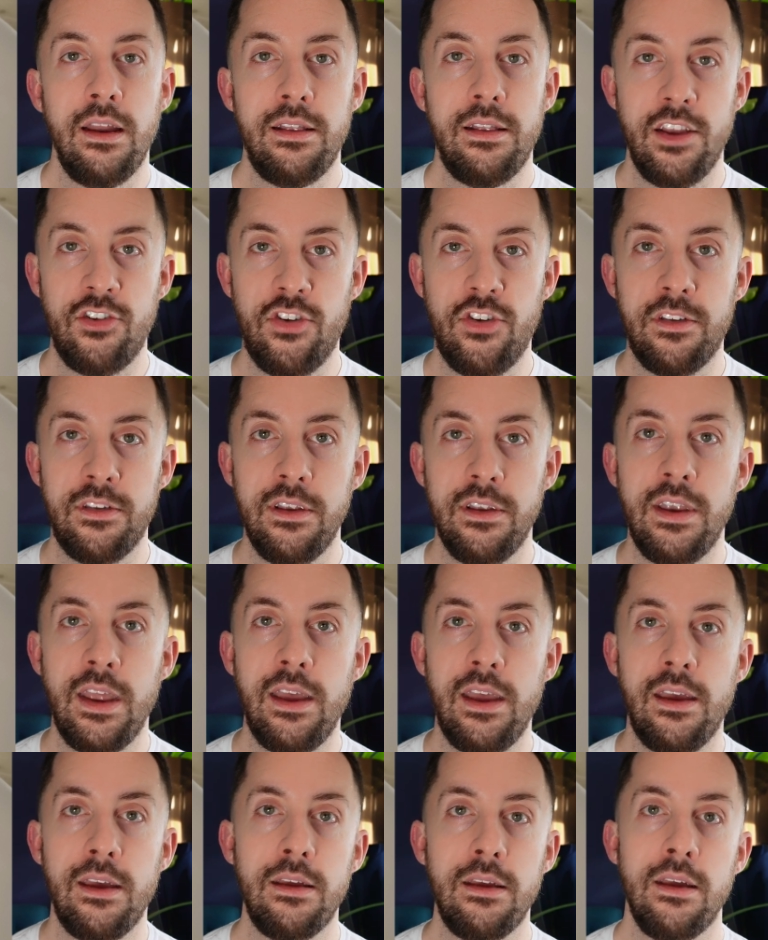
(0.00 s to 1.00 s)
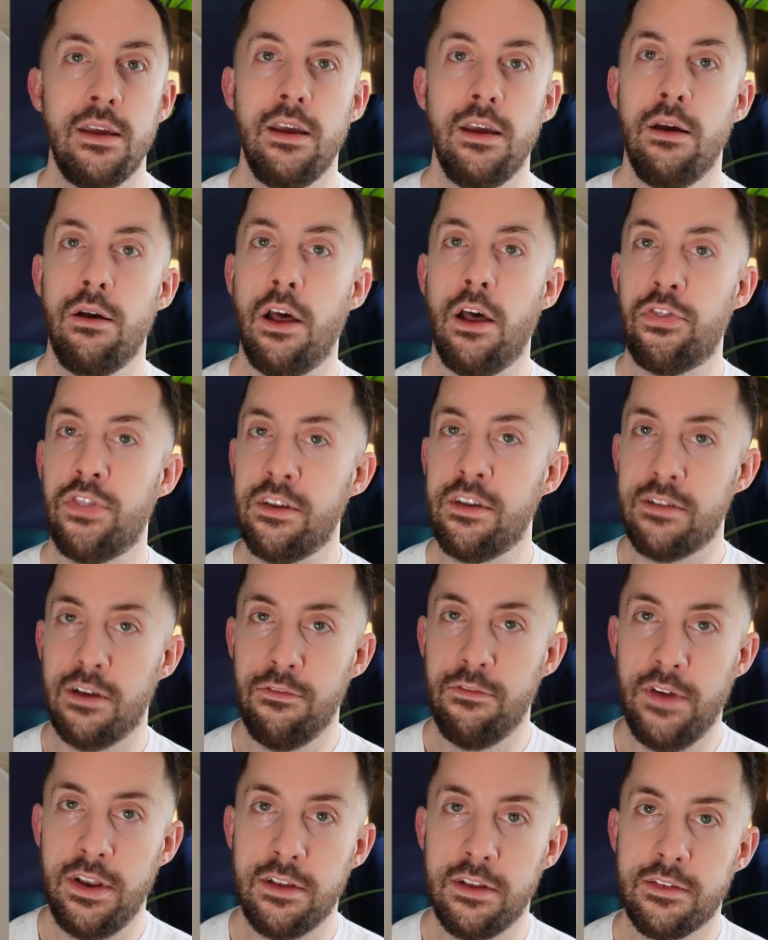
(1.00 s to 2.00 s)
dishes in here, things
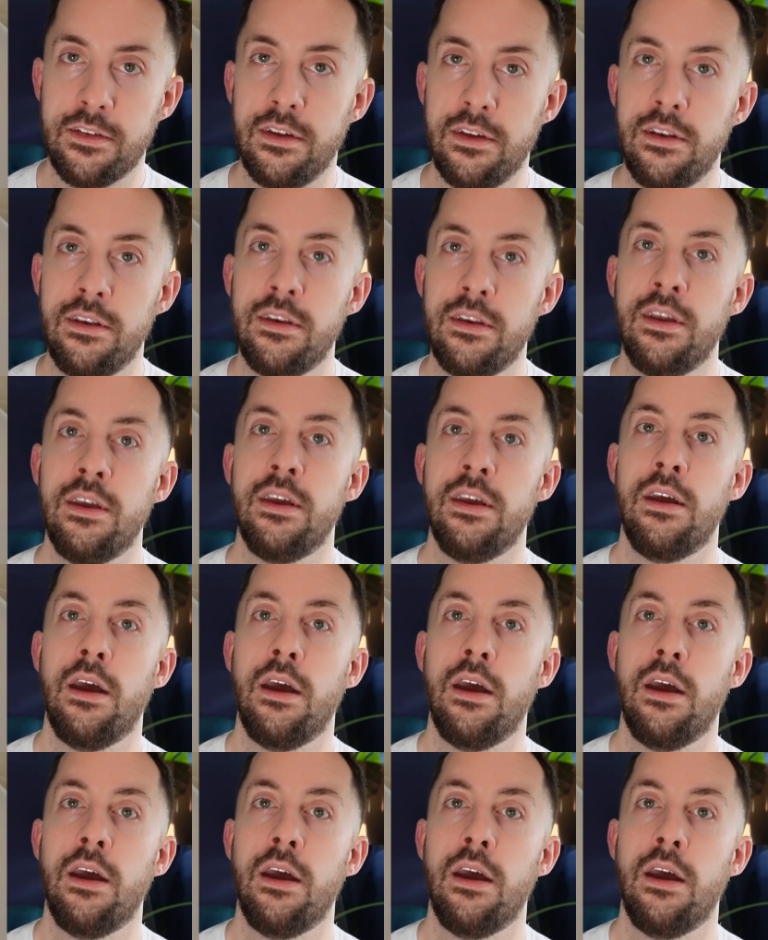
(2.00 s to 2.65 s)
like venison,